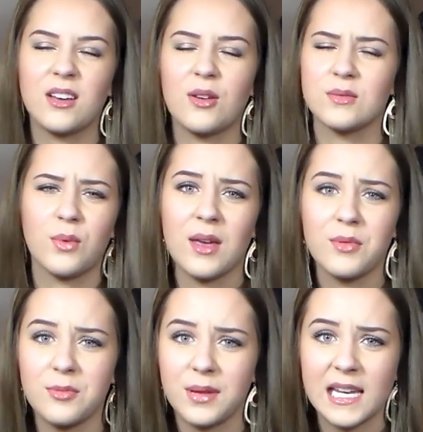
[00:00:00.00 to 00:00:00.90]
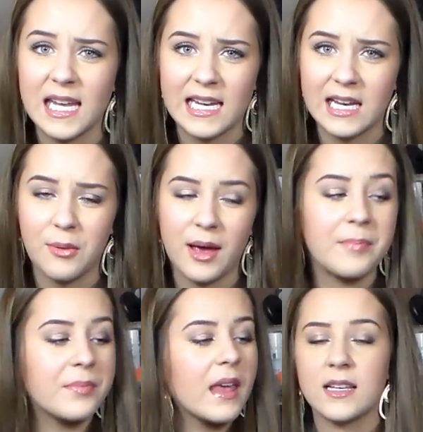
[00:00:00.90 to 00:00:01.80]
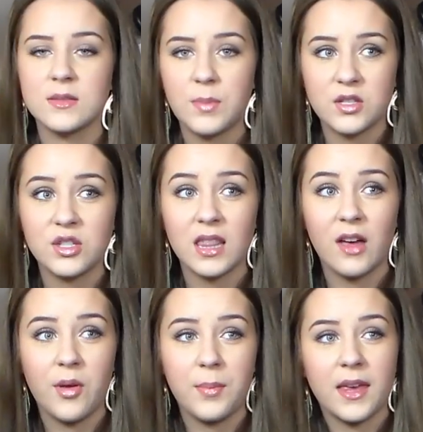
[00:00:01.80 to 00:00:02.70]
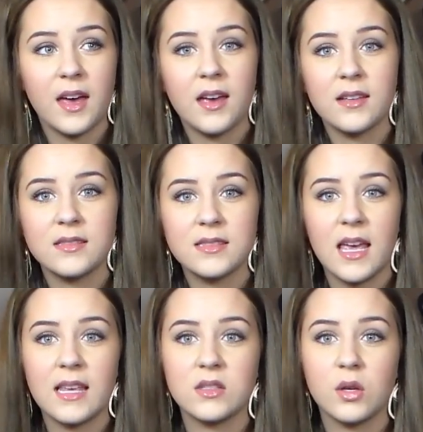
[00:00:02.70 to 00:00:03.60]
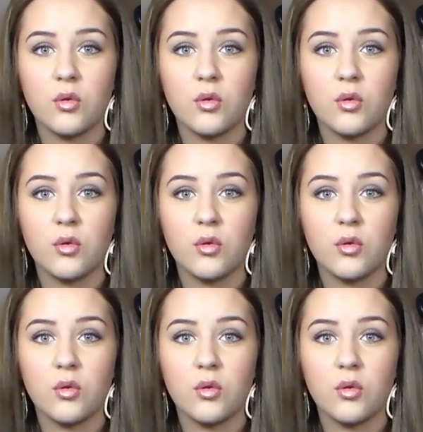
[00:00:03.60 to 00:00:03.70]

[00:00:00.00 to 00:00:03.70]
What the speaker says: and it goes away when you blend it in anyway. And I especially love it because it's